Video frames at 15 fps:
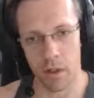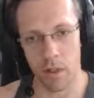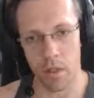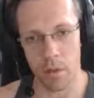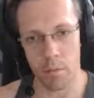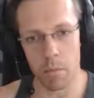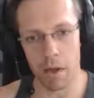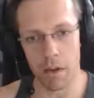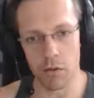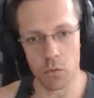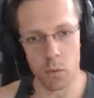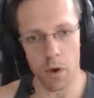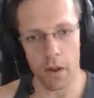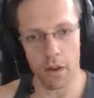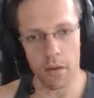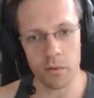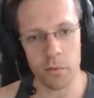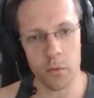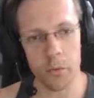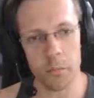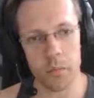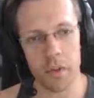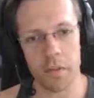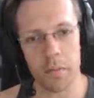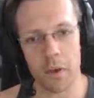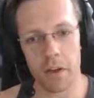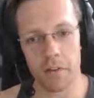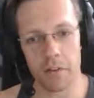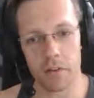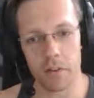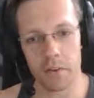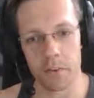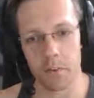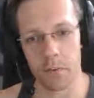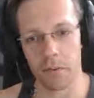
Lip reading: The bench 1 would be the bench 2,